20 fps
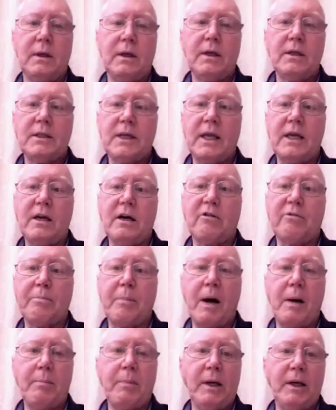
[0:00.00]
Take-off
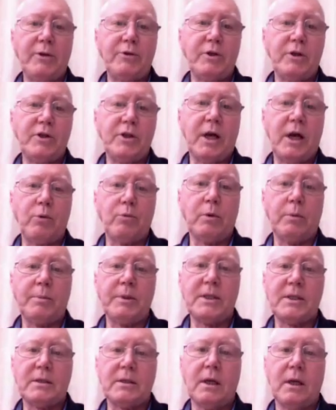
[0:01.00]
by military jet would be
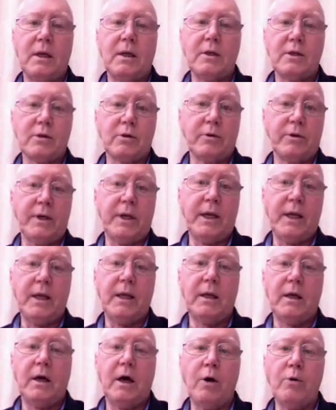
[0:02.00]
Sunday,
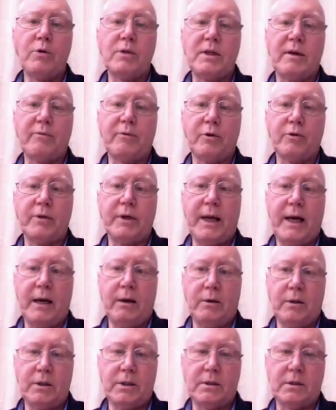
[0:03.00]
0700
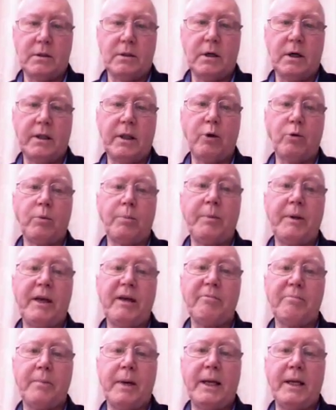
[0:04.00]
hours, and they would be
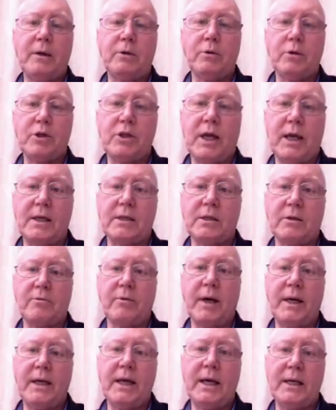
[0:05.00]
given medical checks and
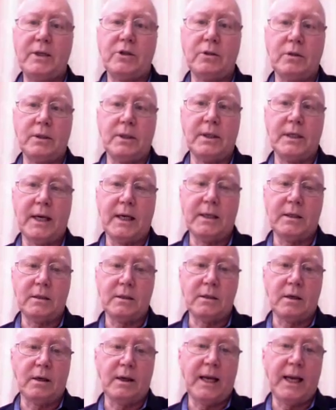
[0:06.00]
radiation detectors
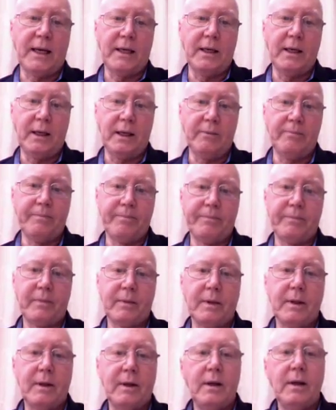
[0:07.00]
on landing.
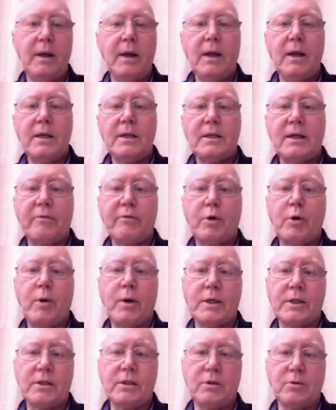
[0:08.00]
Several
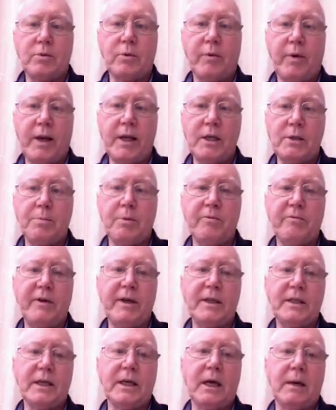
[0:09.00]
questions were raised, but
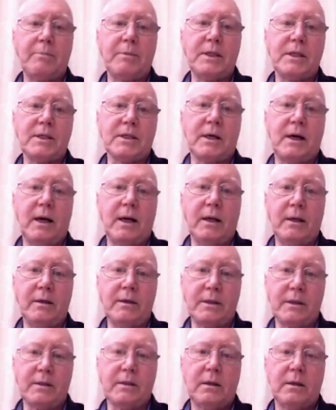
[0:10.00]
Victor kept his
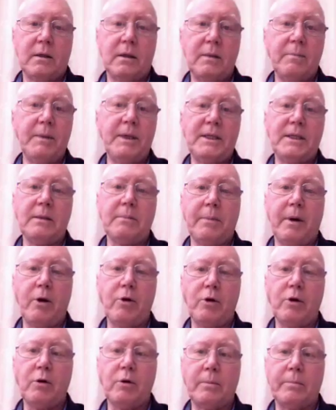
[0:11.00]
silence. The meeting
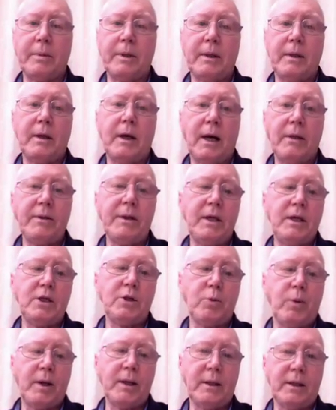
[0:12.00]
broke up, and they each
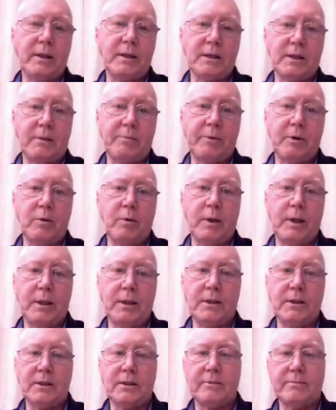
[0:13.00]
went their separate
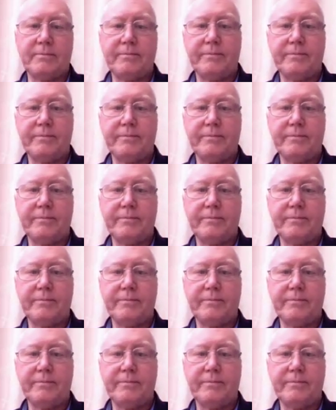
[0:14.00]
ways.